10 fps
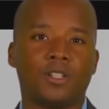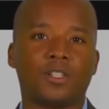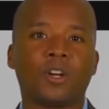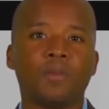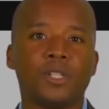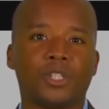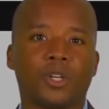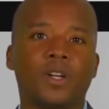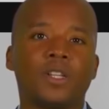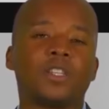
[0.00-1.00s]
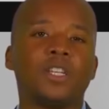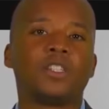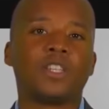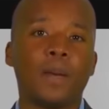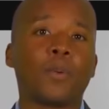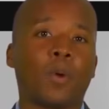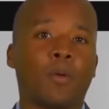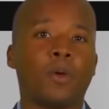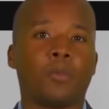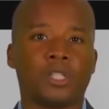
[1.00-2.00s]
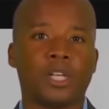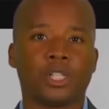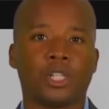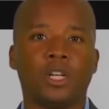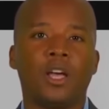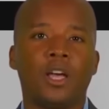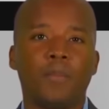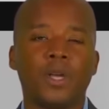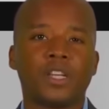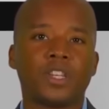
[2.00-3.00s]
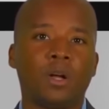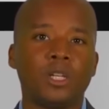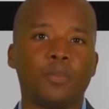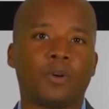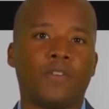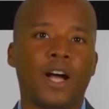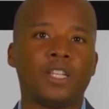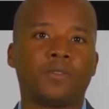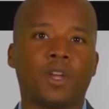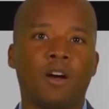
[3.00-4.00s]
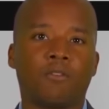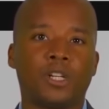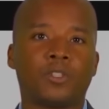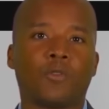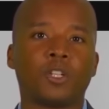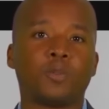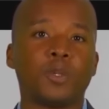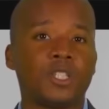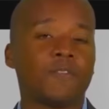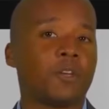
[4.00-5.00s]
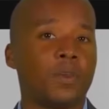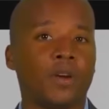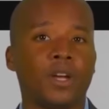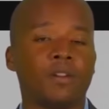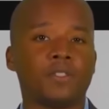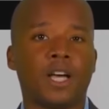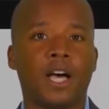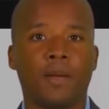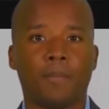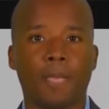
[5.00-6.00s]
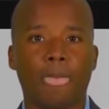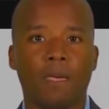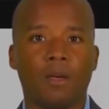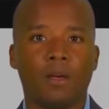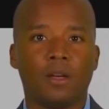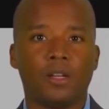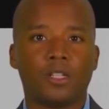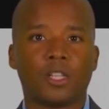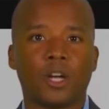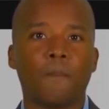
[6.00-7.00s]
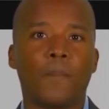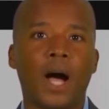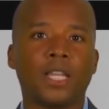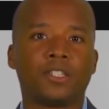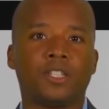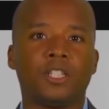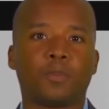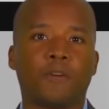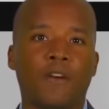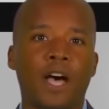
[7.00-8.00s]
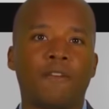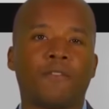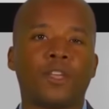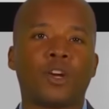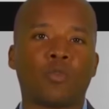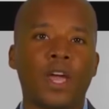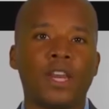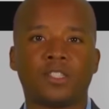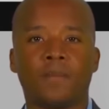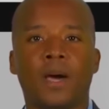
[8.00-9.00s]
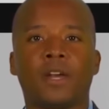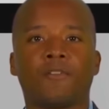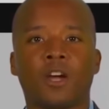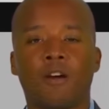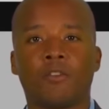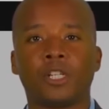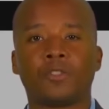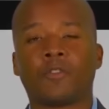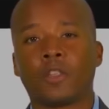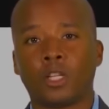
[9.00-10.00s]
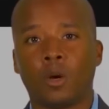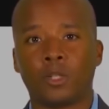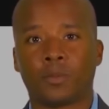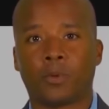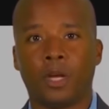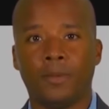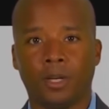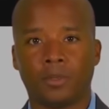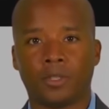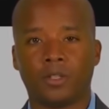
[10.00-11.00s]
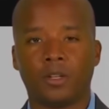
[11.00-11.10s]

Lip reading: Term insurance is temporary protection because it only provides coverage for a specific period of time. Term policies provide for the greatest amount of coverage for the lowest premiums.